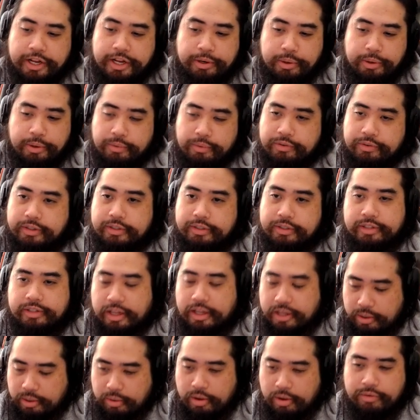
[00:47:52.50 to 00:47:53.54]
Nova.
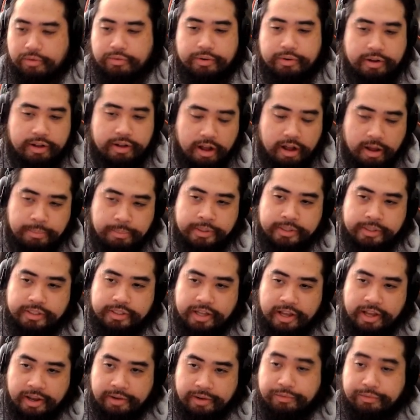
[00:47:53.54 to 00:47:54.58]
Thank you all for the comments
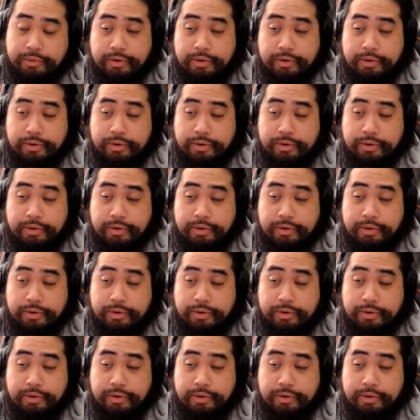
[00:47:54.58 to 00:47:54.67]
and for the